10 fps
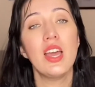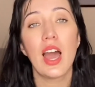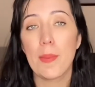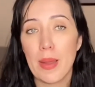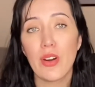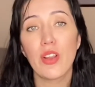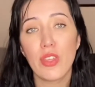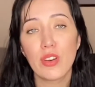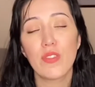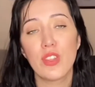a
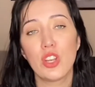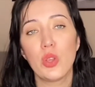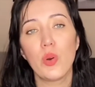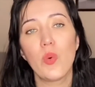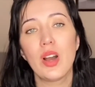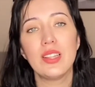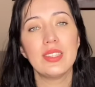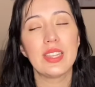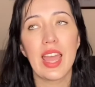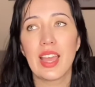marathon of the newer ones,
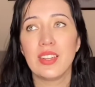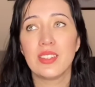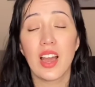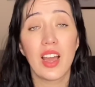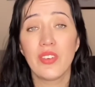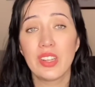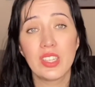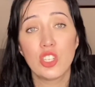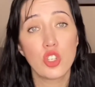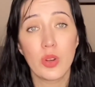and I really
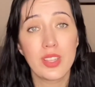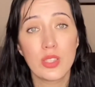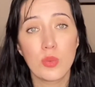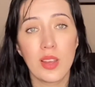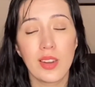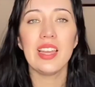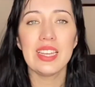enjoyed this one.